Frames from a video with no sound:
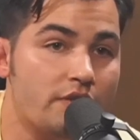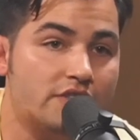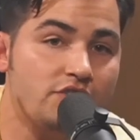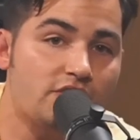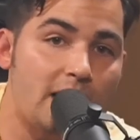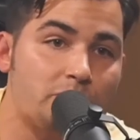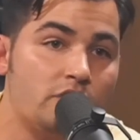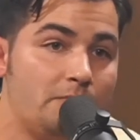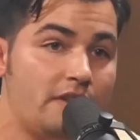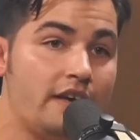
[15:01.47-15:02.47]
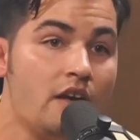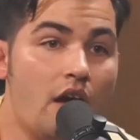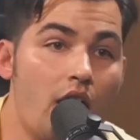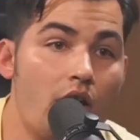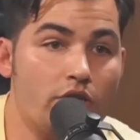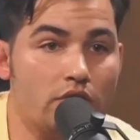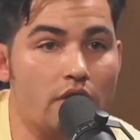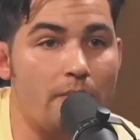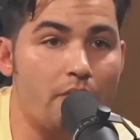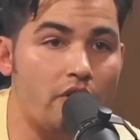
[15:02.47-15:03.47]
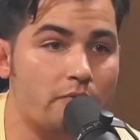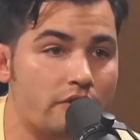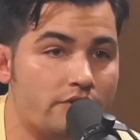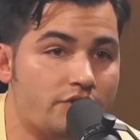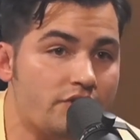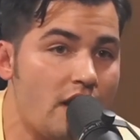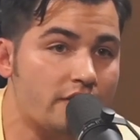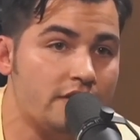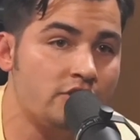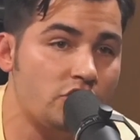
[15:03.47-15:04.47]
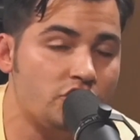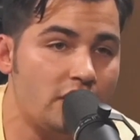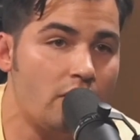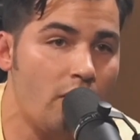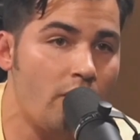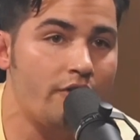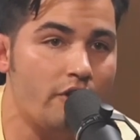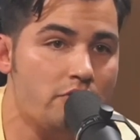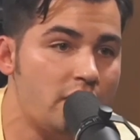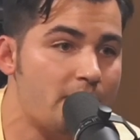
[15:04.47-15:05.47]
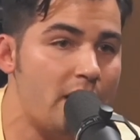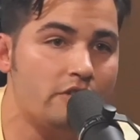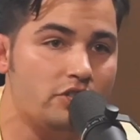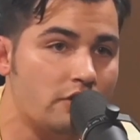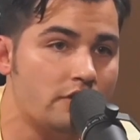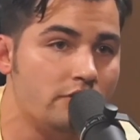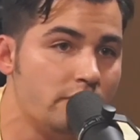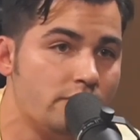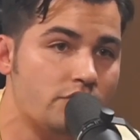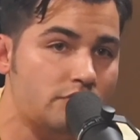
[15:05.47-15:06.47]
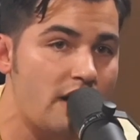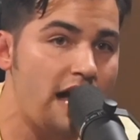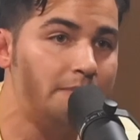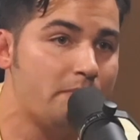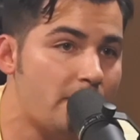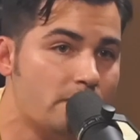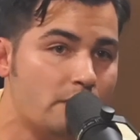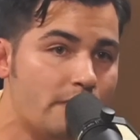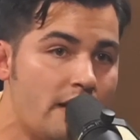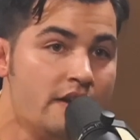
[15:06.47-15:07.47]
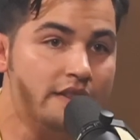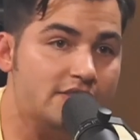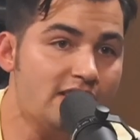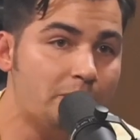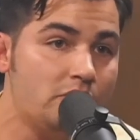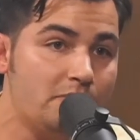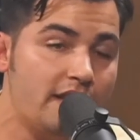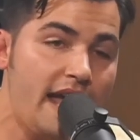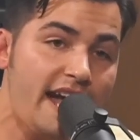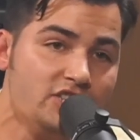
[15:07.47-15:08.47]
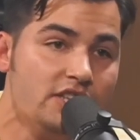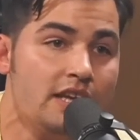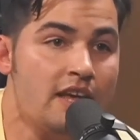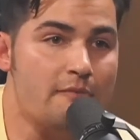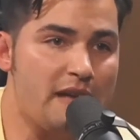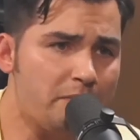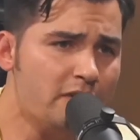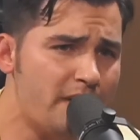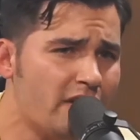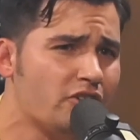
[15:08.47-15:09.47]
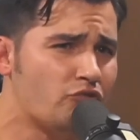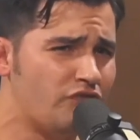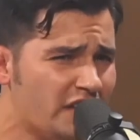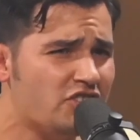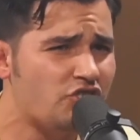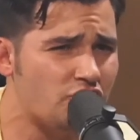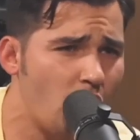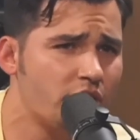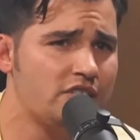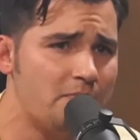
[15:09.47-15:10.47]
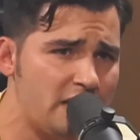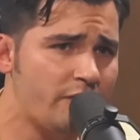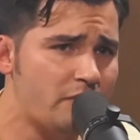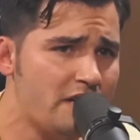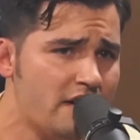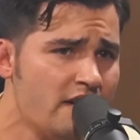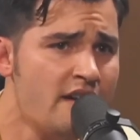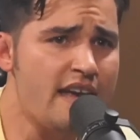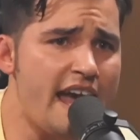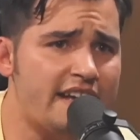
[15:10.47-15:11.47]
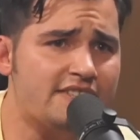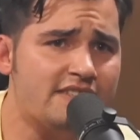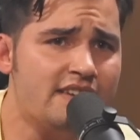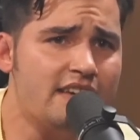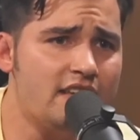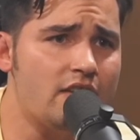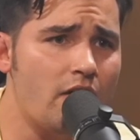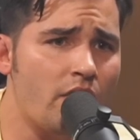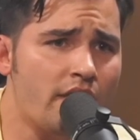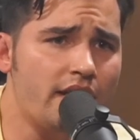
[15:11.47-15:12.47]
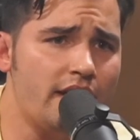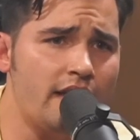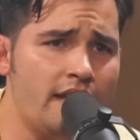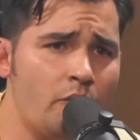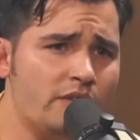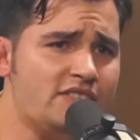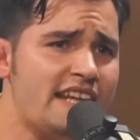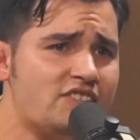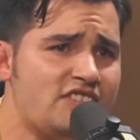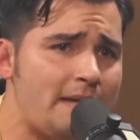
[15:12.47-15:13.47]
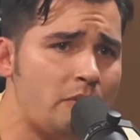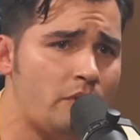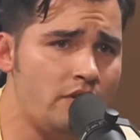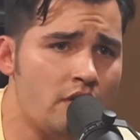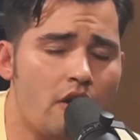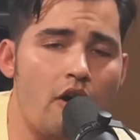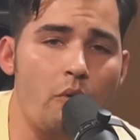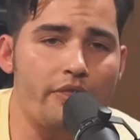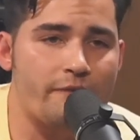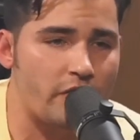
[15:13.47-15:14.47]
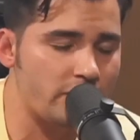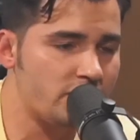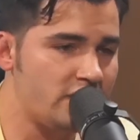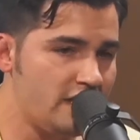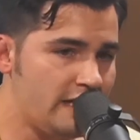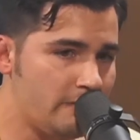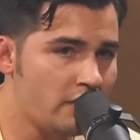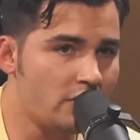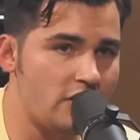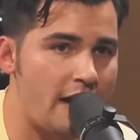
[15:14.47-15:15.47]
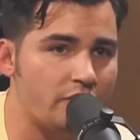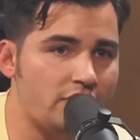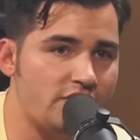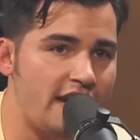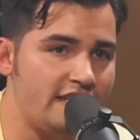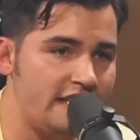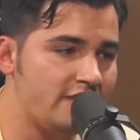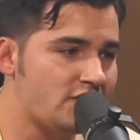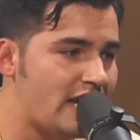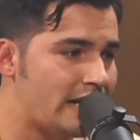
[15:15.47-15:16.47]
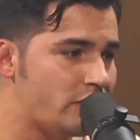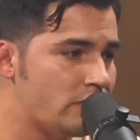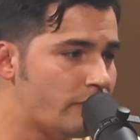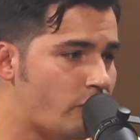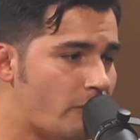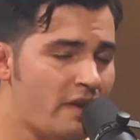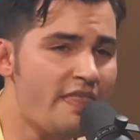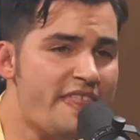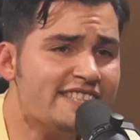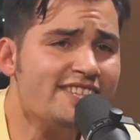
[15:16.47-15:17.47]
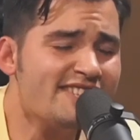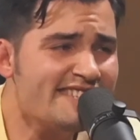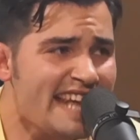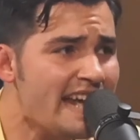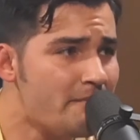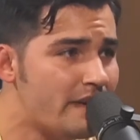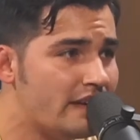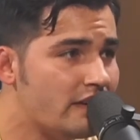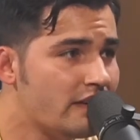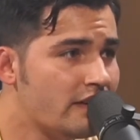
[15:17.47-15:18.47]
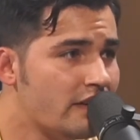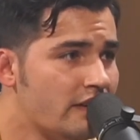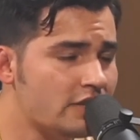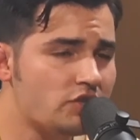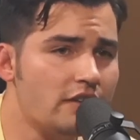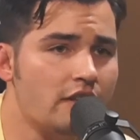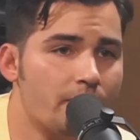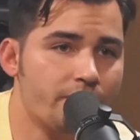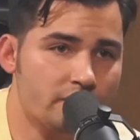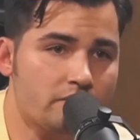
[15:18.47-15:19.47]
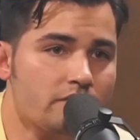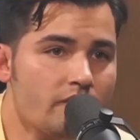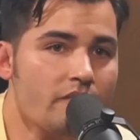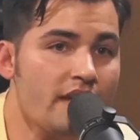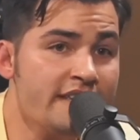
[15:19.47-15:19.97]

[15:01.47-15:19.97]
So this is an opportunity to be like, oh, you thought Baltimore sucked. It's a shithole. And all you hear about when you turn on the news is crime and blah, blah, blah, blah. This is an opportunity to be like, actually, people in Maryland are really stoked to be from here. And it's, you know, eh, what's that statement when you, oh, we're the first team to ever design the inside of a uniform? That's a statement. That's They're so saying, dumb.